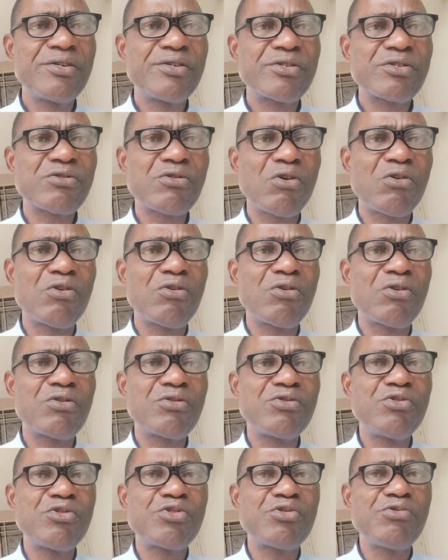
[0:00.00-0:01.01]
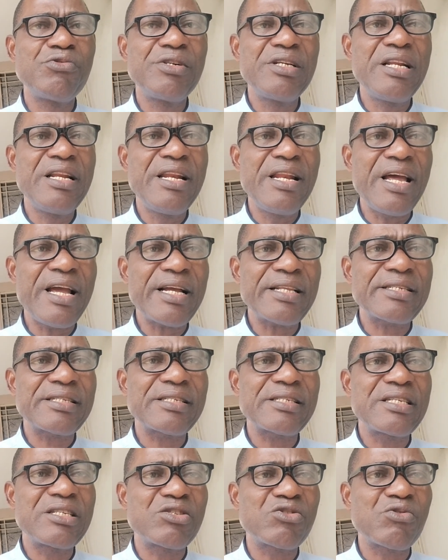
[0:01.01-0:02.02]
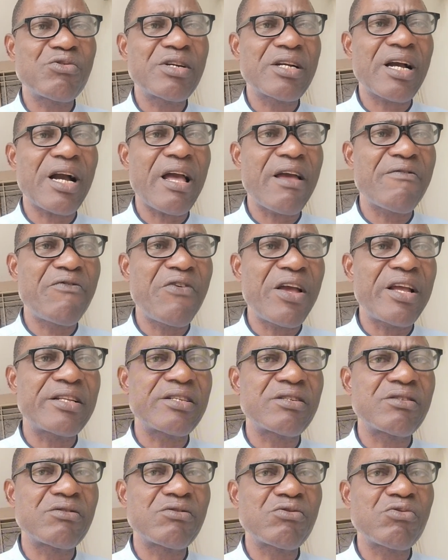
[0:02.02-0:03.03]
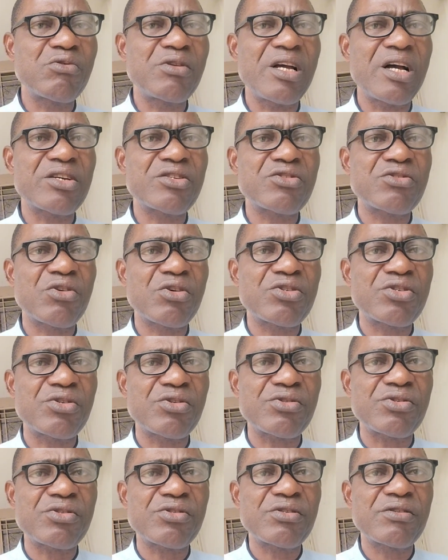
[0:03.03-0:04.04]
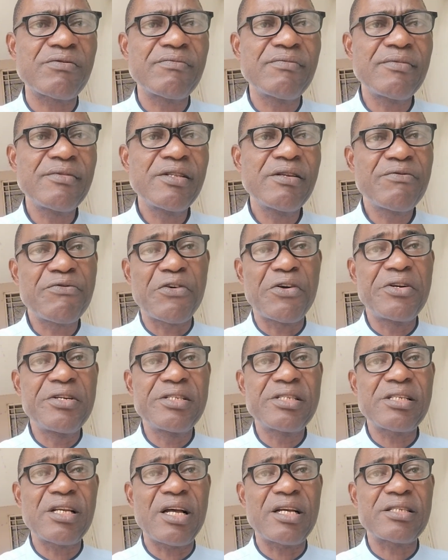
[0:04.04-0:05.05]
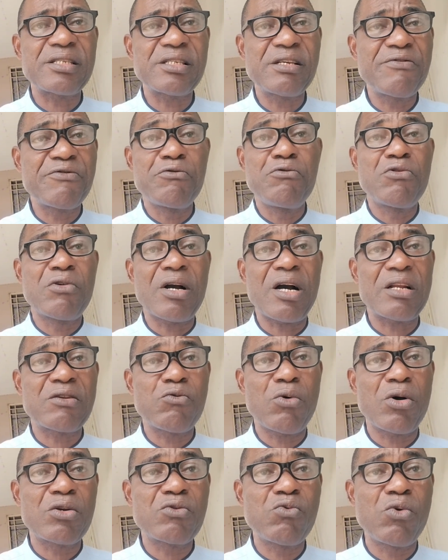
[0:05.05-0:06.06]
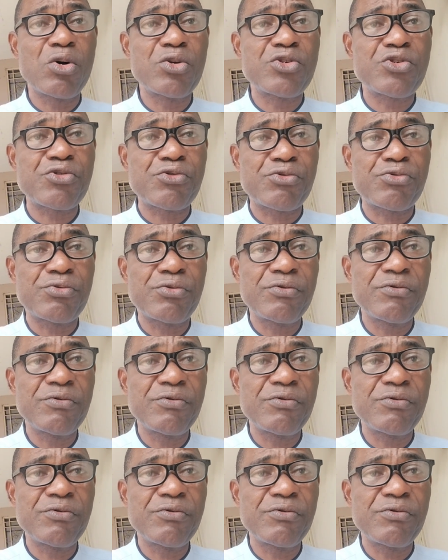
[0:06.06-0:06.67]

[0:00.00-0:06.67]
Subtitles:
So you should relate historical events to their structures. For instance, if you look at World War II,